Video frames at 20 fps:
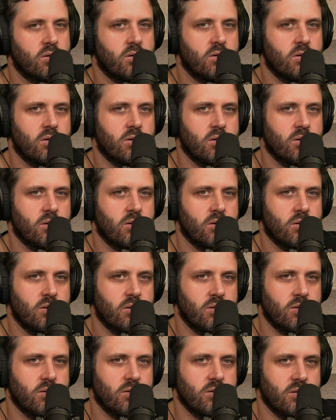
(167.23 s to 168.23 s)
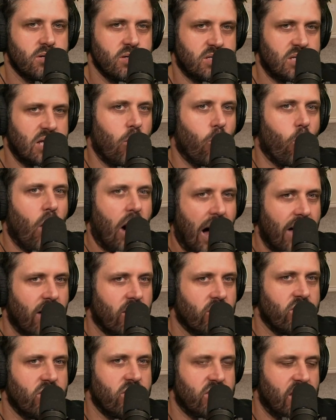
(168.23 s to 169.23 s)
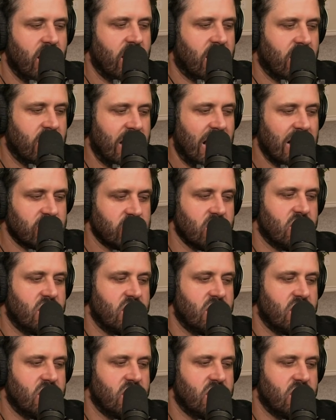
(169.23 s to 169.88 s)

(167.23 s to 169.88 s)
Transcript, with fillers: I know that's crazy. Isn't that wild? Like, that's yeah.